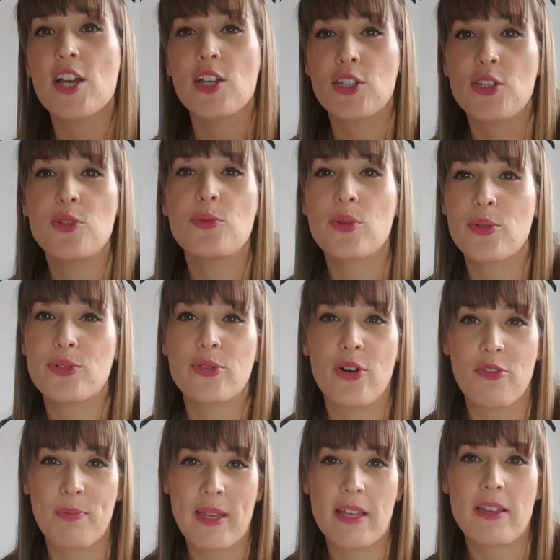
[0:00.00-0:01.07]
you will sort
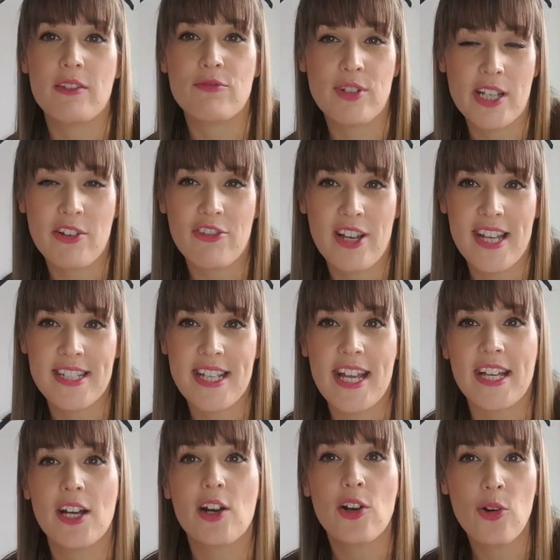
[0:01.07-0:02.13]
of be
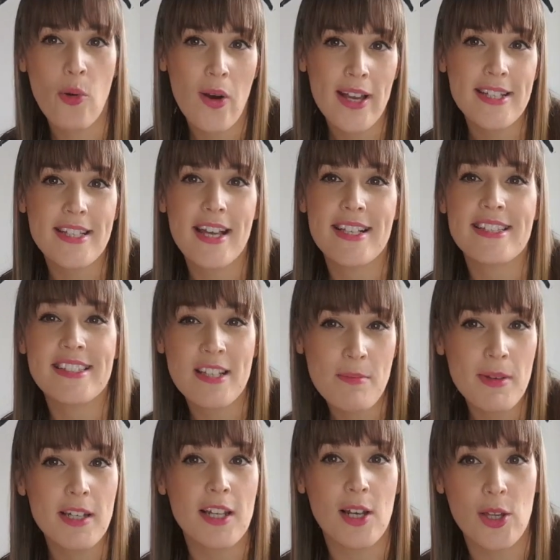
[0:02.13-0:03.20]
recreating quite a
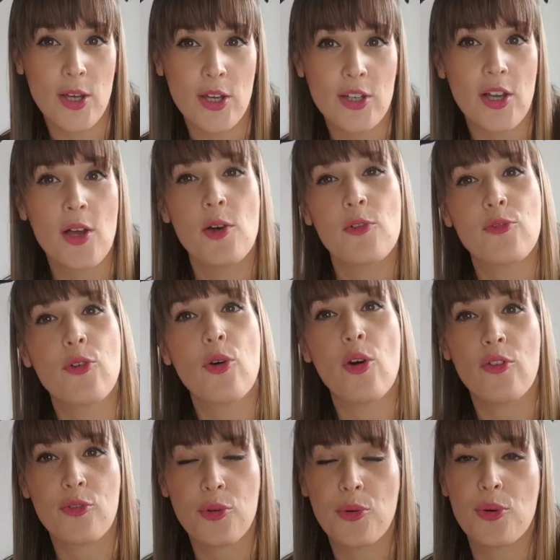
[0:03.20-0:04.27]
similar look for,
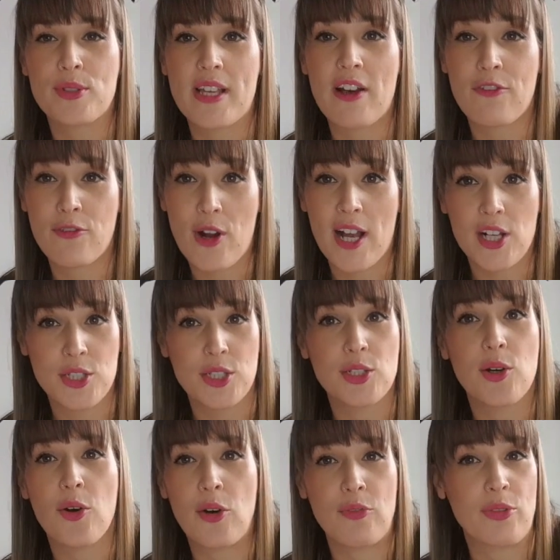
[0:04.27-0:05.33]
of course, a fraction
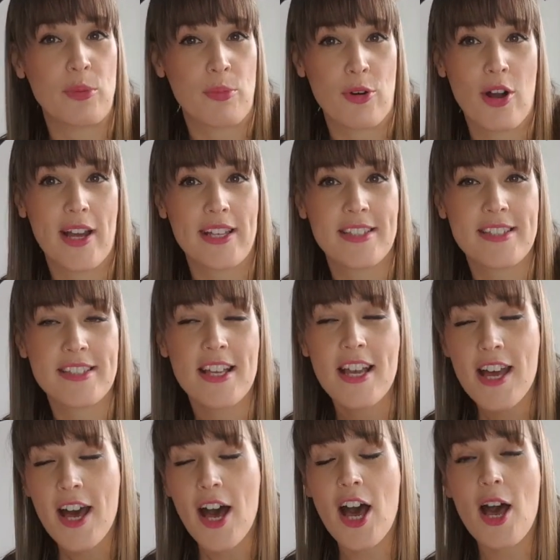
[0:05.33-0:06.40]
of the price.
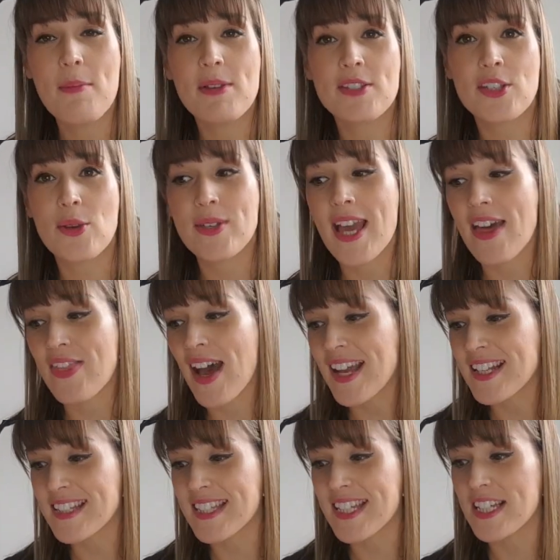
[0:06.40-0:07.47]
So yeah, that
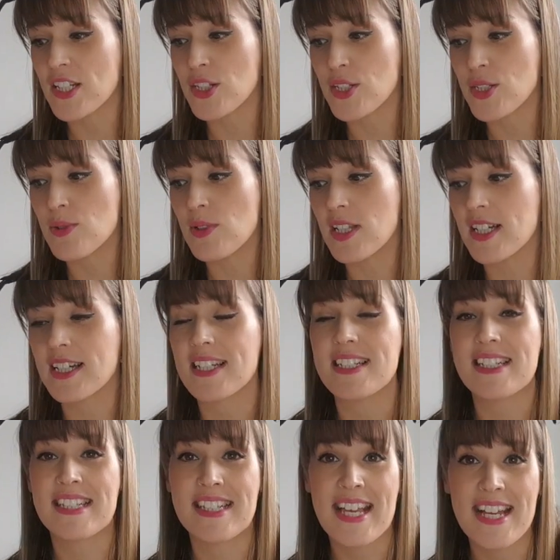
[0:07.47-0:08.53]
is the New Look
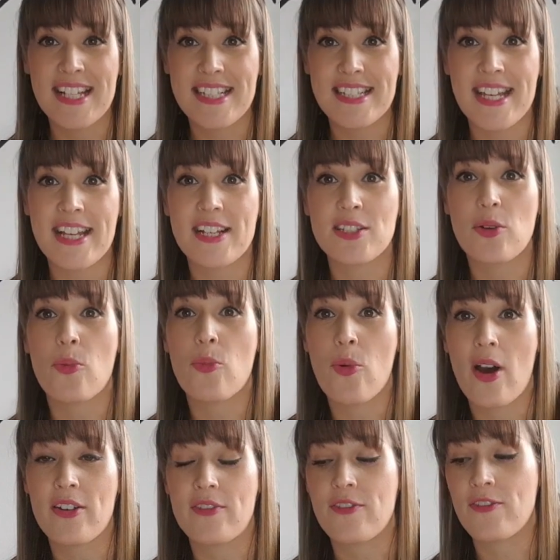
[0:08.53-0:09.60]

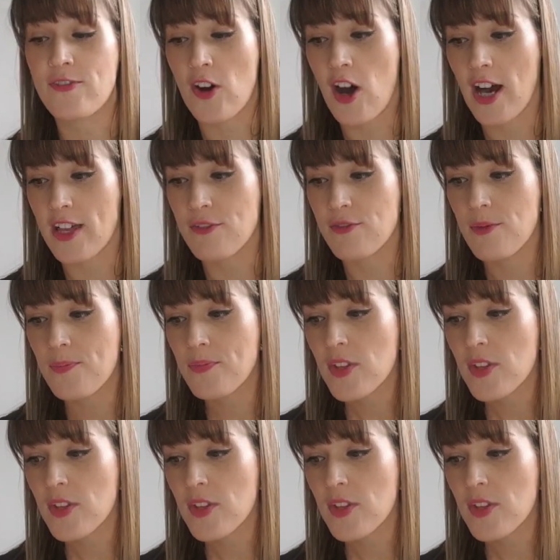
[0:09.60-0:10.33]
6615.